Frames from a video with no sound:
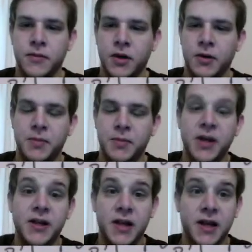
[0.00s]
Right, p
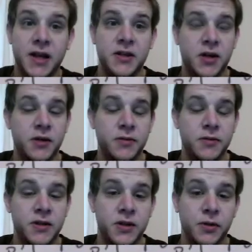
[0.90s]
to the n is congruent
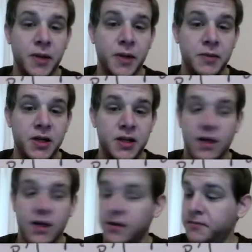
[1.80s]
to 0 mod p to the
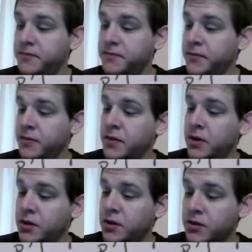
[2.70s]
n.
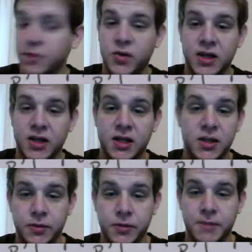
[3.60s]
So I subtract that as well.